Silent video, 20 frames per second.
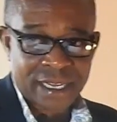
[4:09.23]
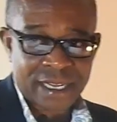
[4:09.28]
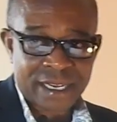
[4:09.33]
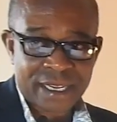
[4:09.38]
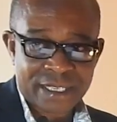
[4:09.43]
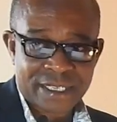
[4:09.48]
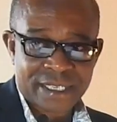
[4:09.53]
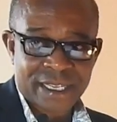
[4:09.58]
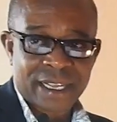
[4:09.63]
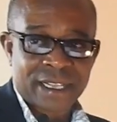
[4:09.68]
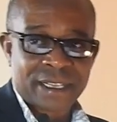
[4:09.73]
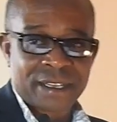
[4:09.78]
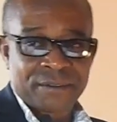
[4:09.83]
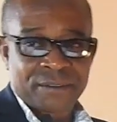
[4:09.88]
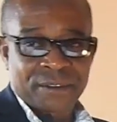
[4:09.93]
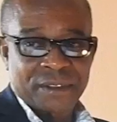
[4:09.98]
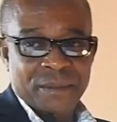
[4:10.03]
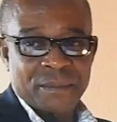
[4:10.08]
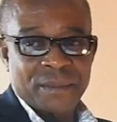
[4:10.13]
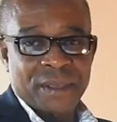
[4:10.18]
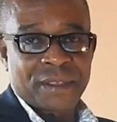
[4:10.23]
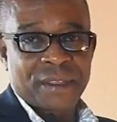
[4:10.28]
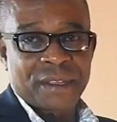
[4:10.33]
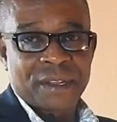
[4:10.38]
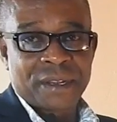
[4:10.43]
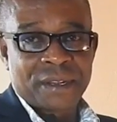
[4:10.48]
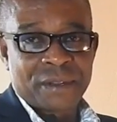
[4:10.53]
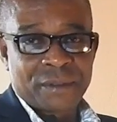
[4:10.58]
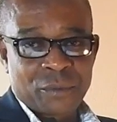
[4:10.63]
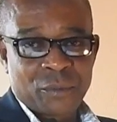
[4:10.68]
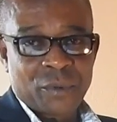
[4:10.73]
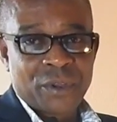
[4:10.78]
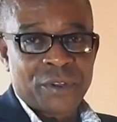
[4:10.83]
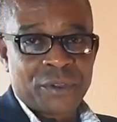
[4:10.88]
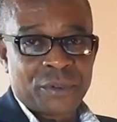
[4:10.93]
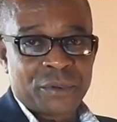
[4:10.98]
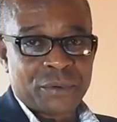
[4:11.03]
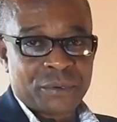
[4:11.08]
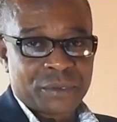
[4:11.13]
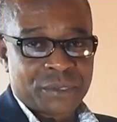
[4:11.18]
Any scientific method, when
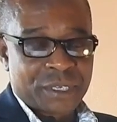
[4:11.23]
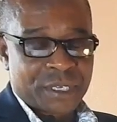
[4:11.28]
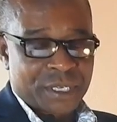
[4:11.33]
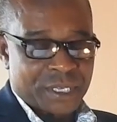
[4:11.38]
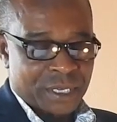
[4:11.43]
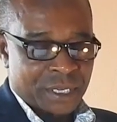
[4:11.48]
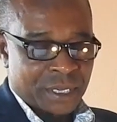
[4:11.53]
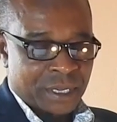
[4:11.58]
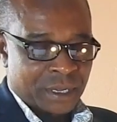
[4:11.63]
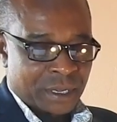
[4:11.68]
you use it,